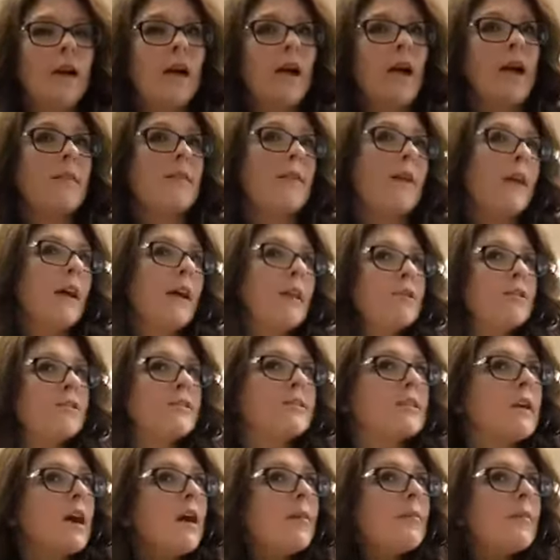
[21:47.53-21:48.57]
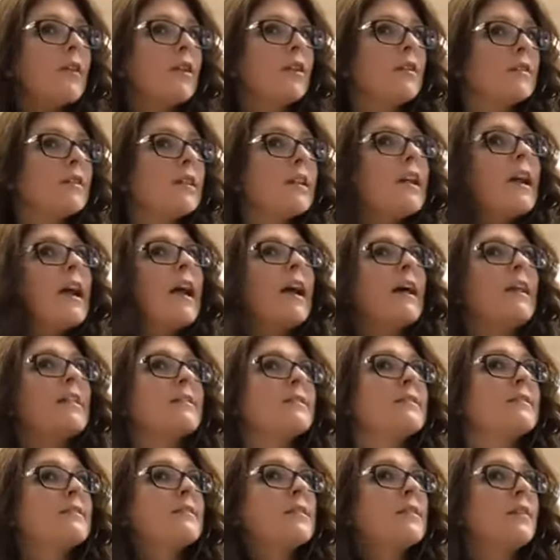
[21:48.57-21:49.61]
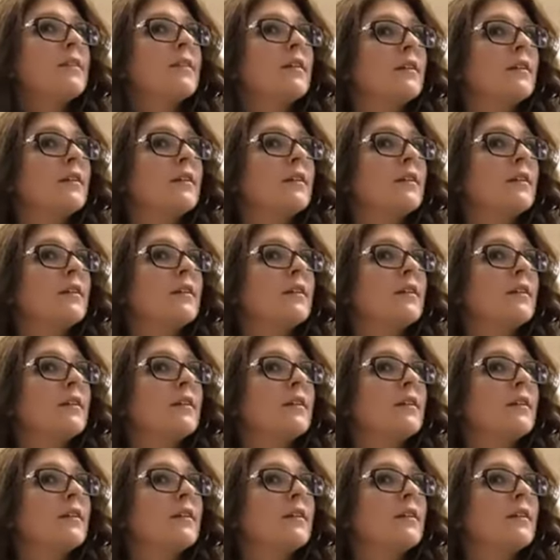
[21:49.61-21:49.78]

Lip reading: and then I just come in on the ends